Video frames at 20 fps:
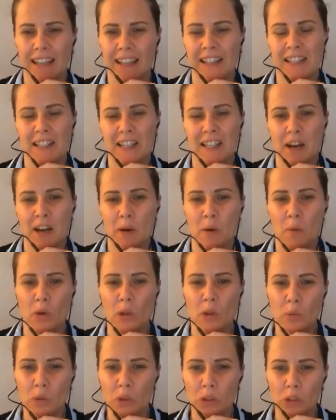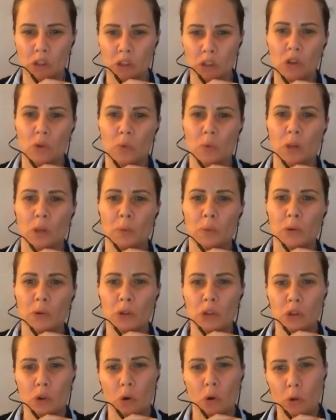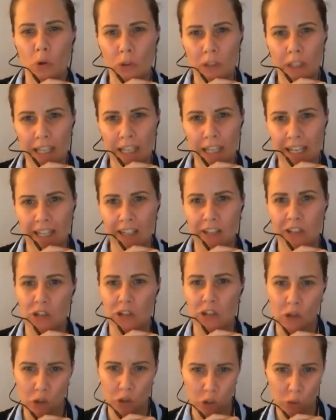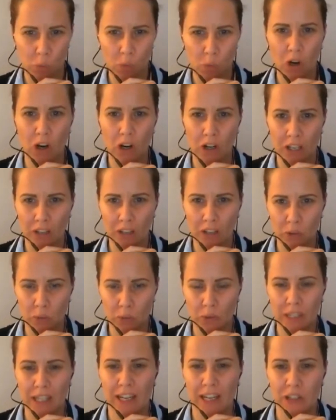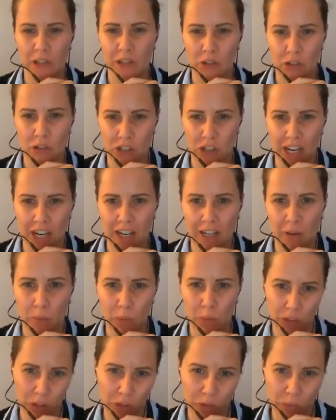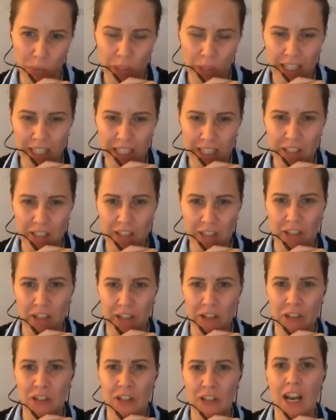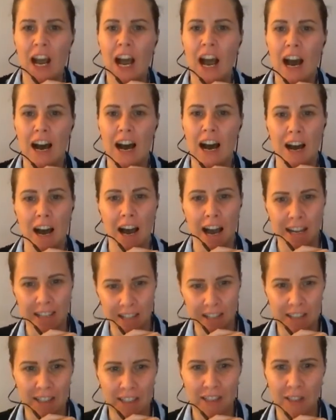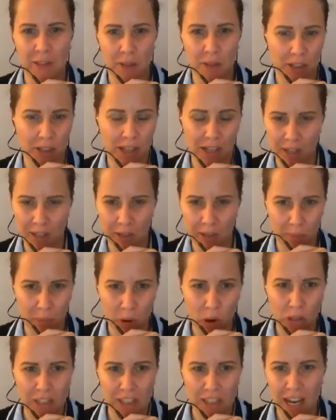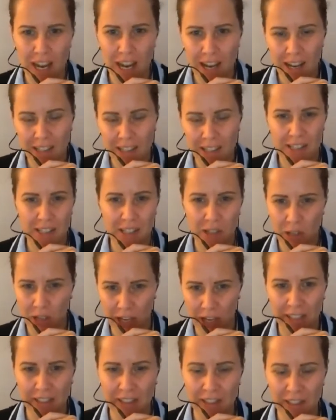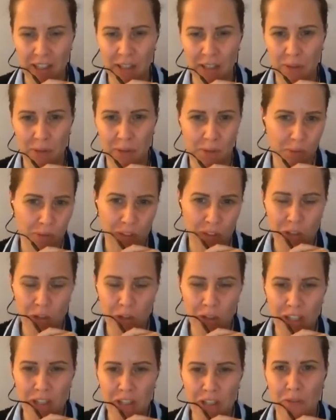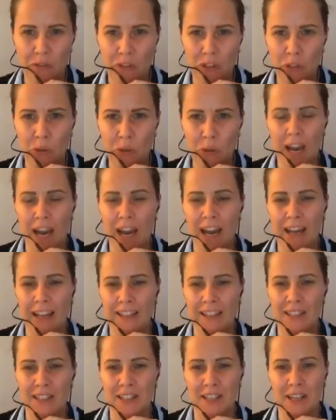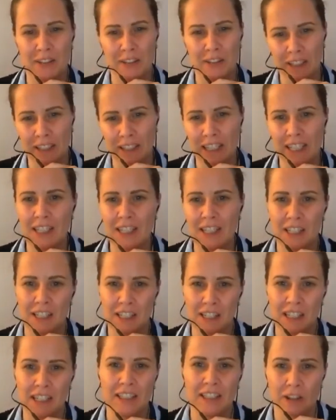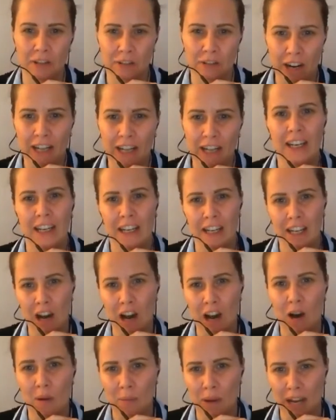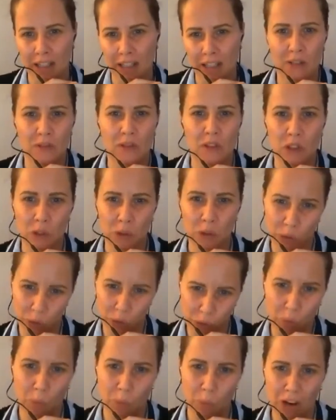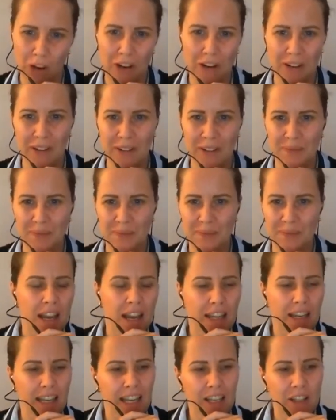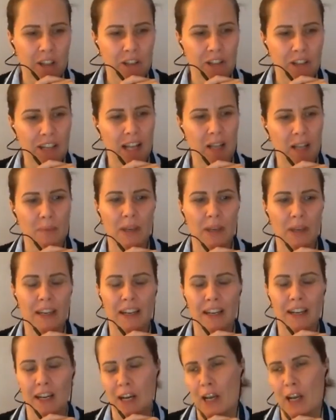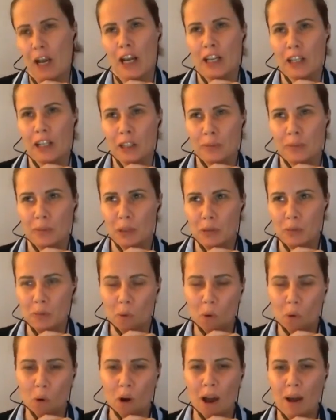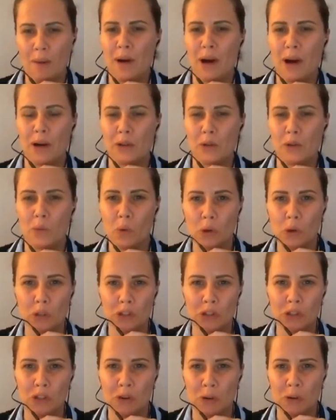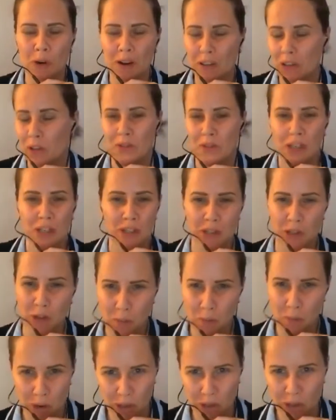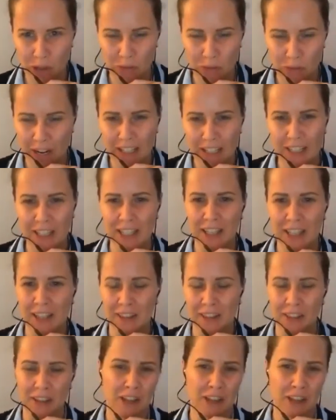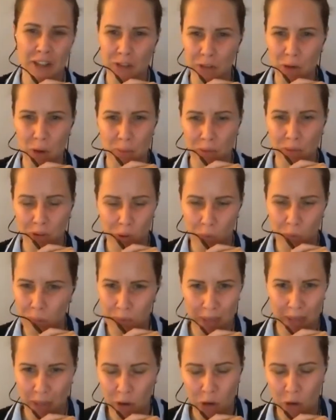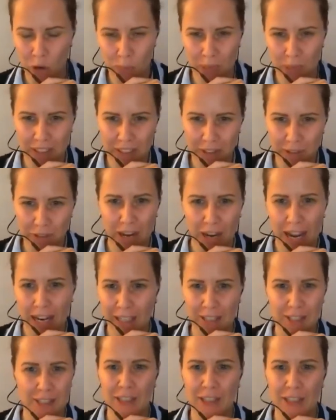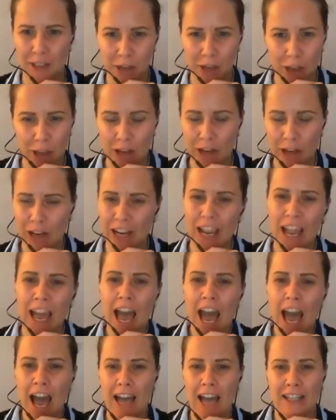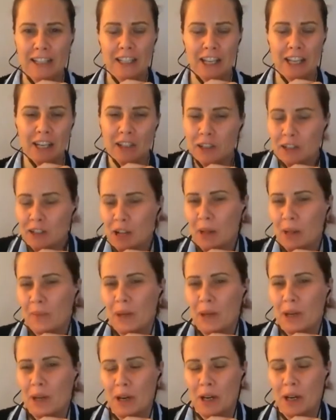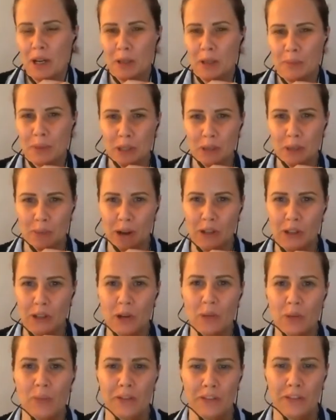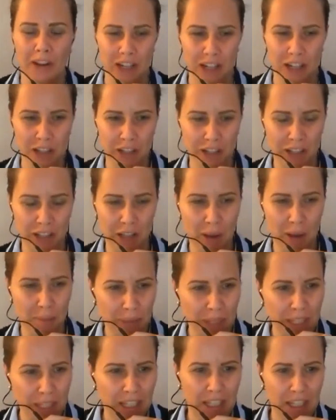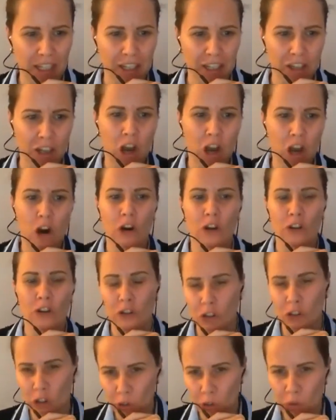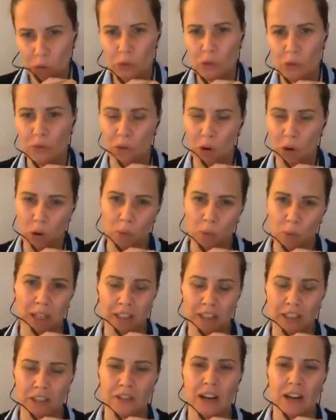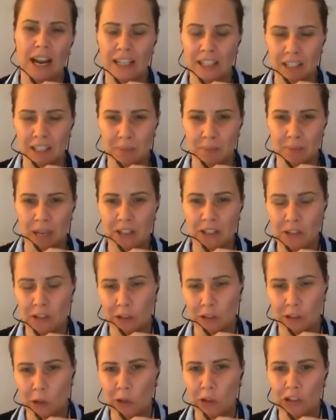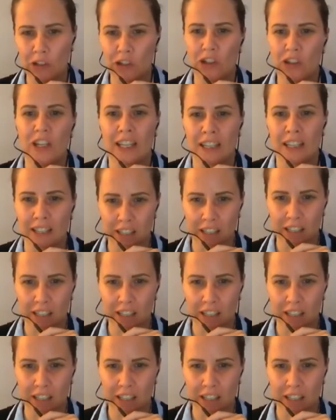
And what we'll do, we'll put all the links to your work, if you would like to share with listeners, yes, under the podcast and video interview, and then listeners can directly come and view your work. Can you tell me a little bit more about what you've done so much already in the topic of augmented reality in learning? And can you tell me a little bit about your professional opinion on the use of augmented reality-based technology in the